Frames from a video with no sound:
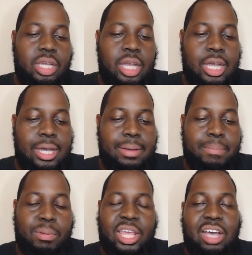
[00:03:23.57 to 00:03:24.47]
uh,
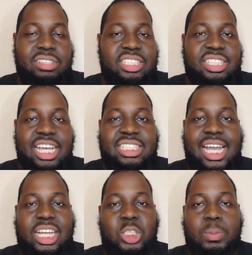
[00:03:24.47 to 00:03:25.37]
playoff success,
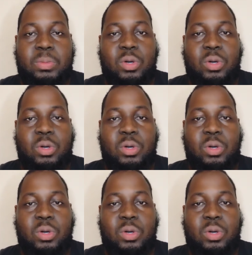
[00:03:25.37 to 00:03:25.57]
got the Super